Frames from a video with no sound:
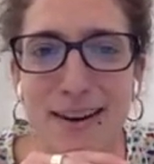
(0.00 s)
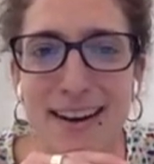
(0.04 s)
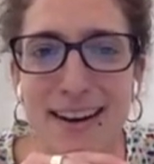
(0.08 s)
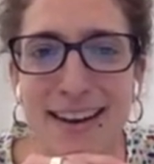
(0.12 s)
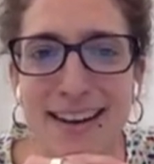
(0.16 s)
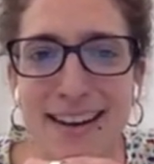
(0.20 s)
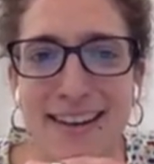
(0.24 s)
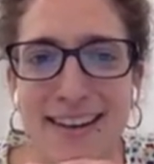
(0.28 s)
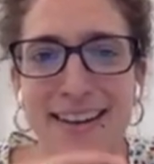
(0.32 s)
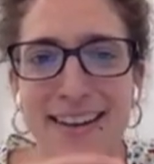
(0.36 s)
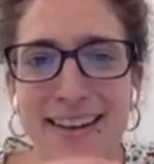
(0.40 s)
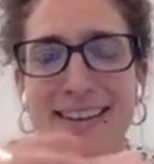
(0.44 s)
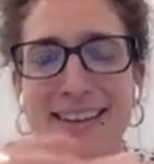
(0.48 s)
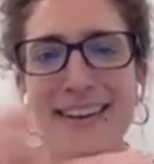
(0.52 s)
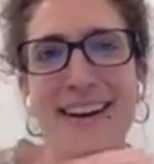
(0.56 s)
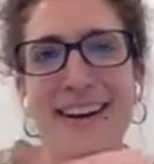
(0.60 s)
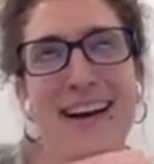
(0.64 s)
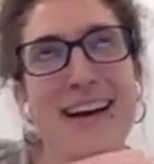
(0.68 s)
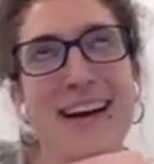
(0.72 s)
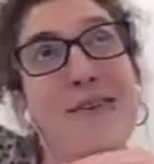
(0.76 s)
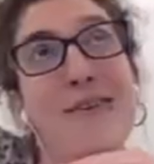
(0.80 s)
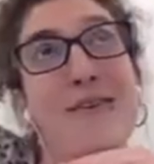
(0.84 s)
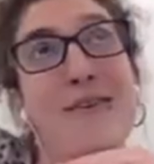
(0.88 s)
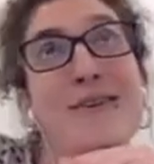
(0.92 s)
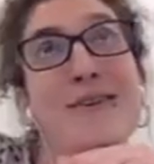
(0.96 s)
And
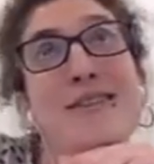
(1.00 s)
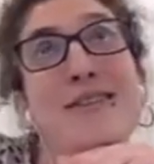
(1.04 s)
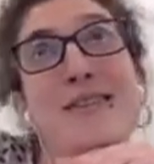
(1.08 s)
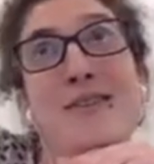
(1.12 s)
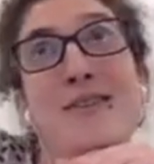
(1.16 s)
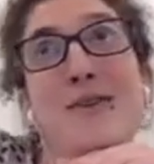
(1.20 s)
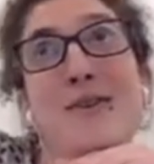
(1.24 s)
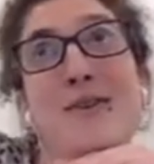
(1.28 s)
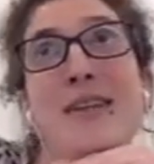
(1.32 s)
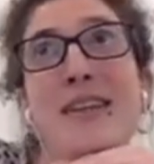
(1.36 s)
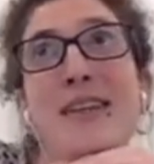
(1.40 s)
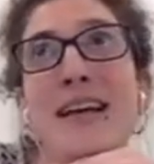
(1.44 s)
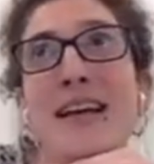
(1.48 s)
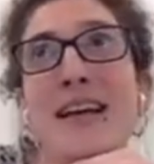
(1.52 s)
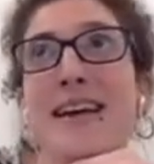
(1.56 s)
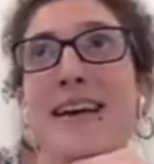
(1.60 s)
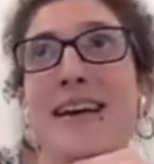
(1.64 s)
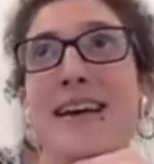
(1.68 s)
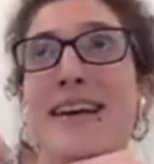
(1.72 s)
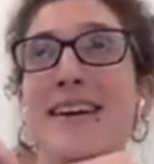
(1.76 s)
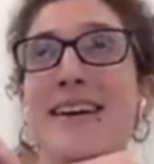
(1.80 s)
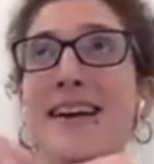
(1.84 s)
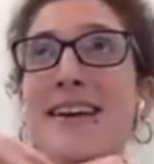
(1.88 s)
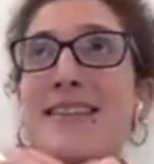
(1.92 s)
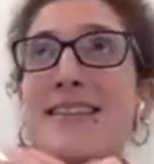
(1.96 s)
I was doing the
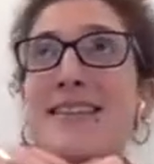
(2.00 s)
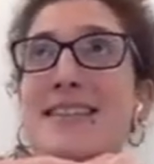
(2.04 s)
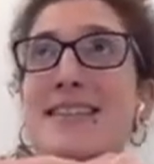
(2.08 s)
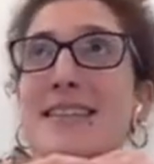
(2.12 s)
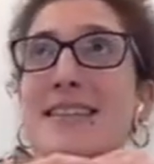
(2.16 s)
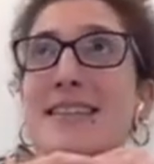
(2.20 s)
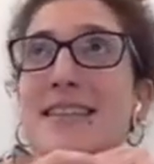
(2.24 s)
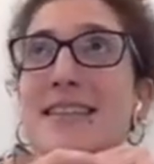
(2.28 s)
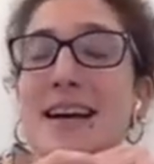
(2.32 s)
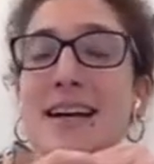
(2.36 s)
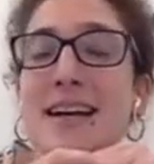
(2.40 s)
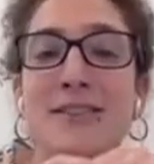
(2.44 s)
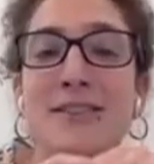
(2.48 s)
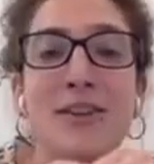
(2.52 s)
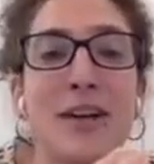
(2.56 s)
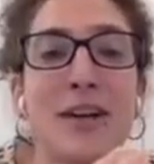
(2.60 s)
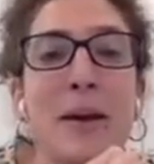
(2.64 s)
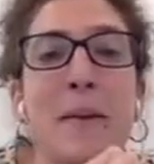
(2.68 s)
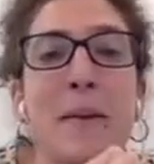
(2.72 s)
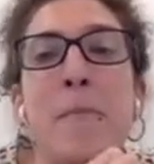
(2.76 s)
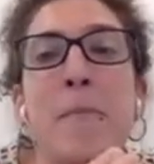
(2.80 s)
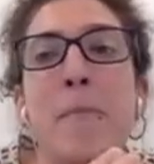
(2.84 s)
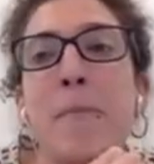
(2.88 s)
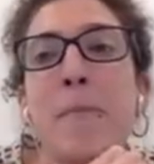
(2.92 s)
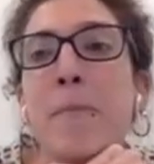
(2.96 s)
analysis under
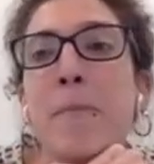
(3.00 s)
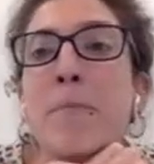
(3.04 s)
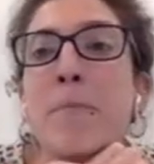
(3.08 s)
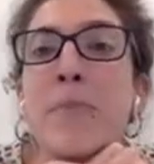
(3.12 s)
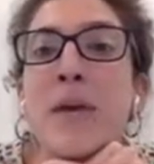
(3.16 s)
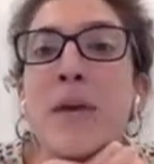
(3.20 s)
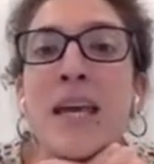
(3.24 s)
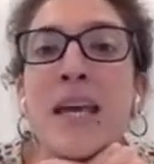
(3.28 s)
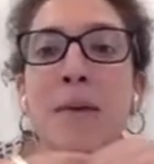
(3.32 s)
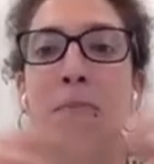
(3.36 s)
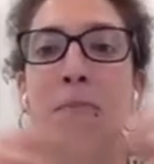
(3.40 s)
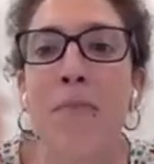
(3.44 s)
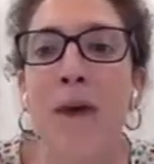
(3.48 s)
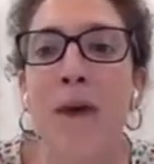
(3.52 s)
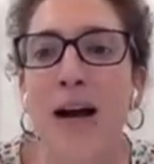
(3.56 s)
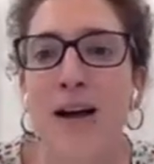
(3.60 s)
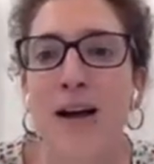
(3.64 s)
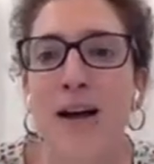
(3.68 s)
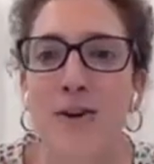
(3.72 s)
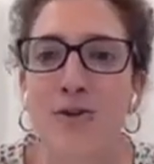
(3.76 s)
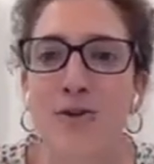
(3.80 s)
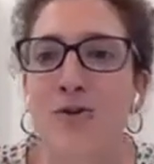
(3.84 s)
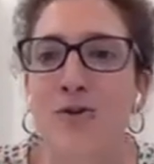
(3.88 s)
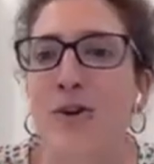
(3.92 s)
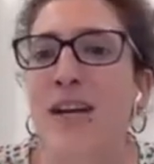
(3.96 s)
a big
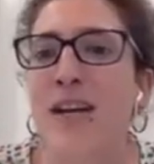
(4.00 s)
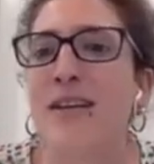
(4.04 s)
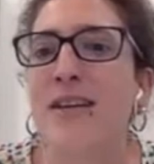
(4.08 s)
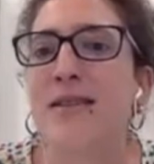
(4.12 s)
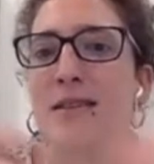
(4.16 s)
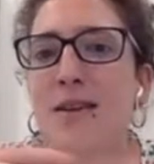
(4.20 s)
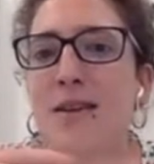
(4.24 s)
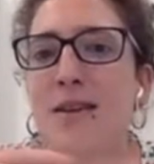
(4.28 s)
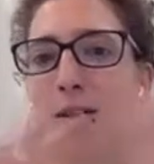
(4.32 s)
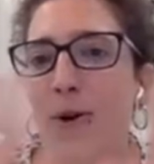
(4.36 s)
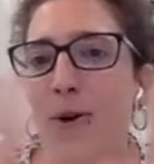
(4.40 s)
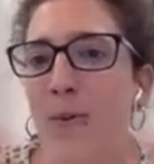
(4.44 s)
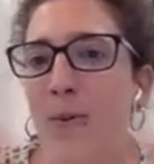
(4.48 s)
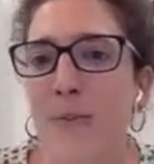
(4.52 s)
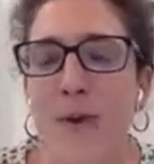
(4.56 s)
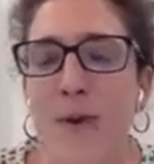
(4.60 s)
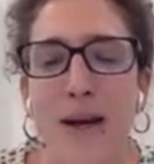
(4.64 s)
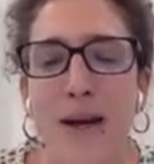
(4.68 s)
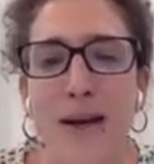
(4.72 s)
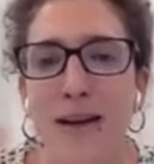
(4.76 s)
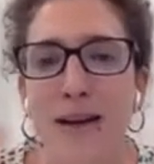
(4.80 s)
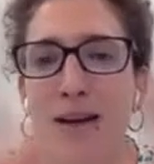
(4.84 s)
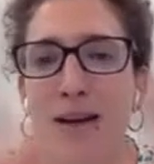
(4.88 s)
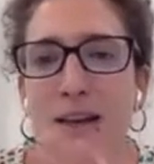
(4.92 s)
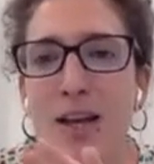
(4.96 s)
mango tree. So
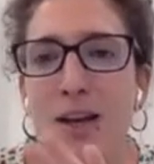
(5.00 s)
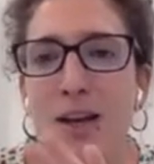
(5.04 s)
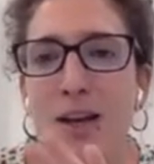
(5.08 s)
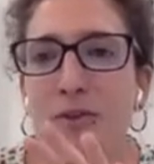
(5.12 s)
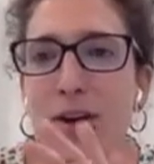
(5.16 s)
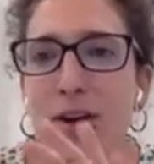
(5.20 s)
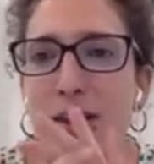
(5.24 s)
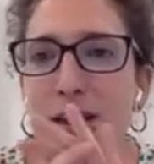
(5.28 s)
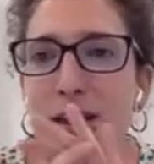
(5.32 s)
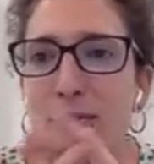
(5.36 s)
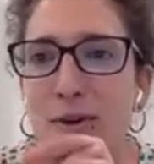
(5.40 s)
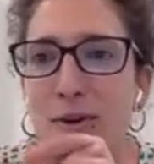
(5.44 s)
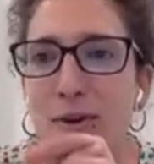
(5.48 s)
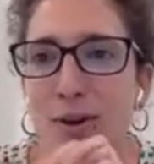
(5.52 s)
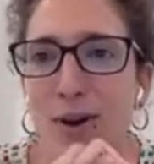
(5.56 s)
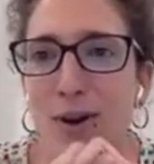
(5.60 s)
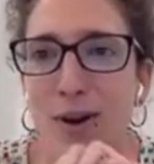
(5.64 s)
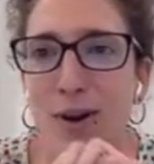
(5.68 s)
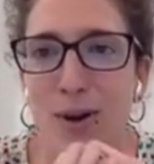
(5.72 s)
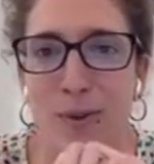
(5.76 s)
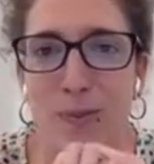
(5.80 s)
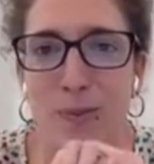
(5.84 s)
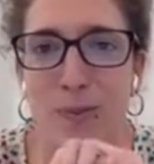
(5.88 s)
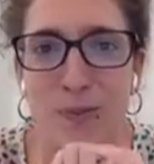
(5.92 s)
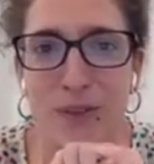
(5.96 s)

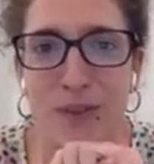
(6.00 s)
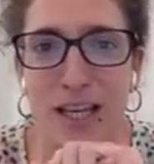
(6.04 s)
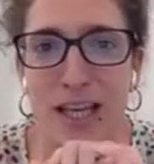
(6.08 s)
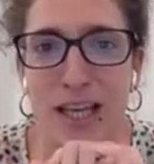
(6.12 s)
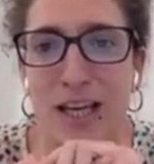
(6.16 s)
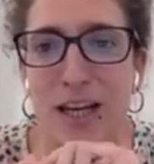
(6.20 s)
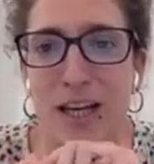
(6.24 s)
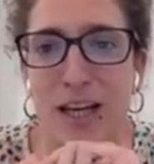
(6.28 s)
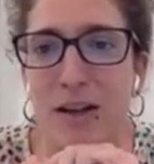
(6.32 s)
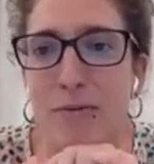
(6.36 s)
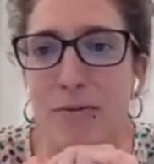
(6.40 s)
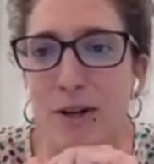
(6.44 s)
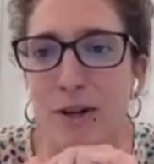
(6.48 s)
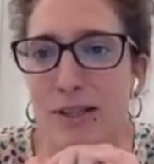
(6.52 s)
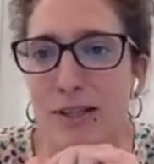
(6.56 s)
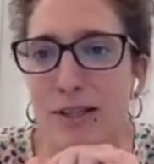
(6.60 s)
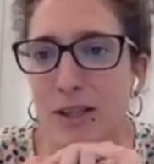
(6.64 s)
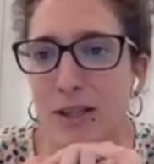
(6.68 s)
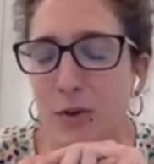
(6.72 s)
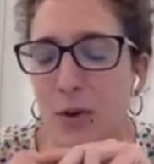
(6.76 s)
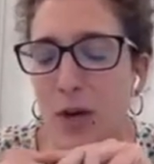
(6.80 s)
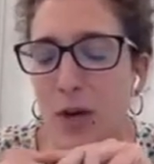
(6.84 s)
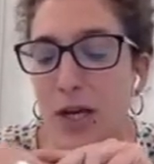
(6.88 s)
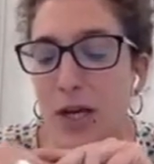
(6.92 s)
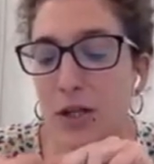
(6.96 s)
incredible
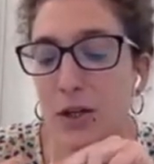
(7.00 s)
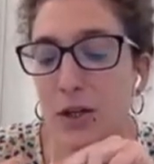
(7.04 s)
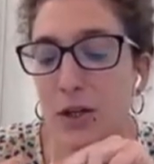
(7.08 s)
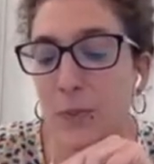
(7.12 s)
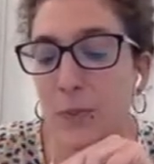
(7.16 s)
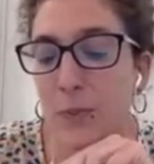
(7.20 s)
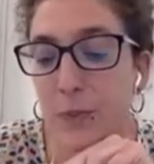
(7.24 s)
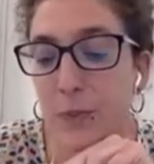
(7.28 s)
situation.